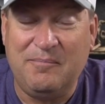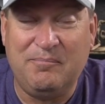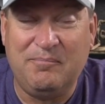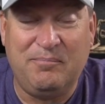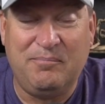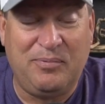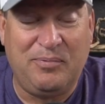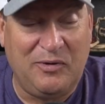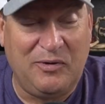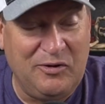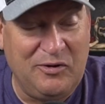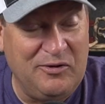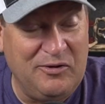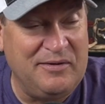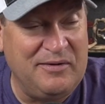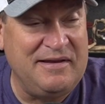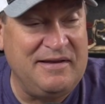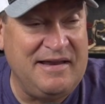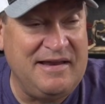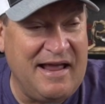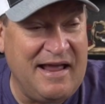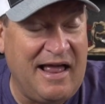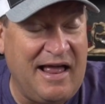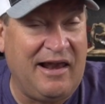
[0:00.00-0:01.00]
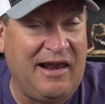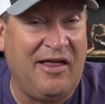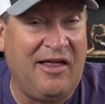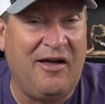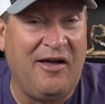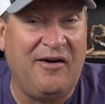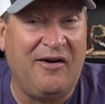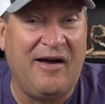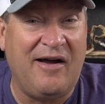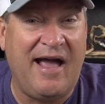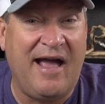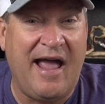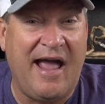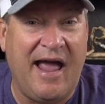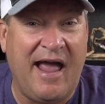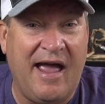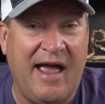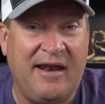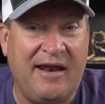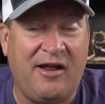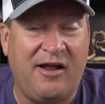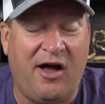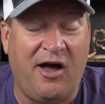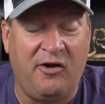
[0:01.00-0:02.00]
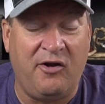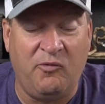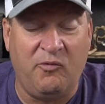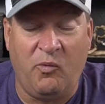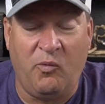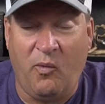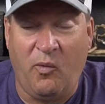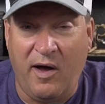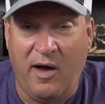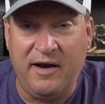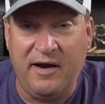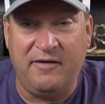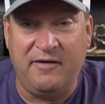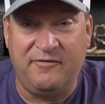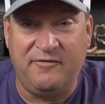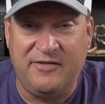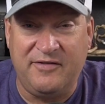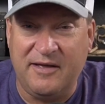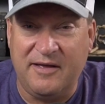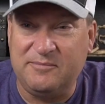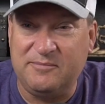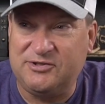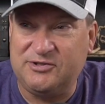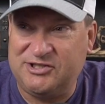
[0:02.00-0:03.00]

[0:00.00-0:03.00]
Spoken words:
Blue and yellow. And on one of them,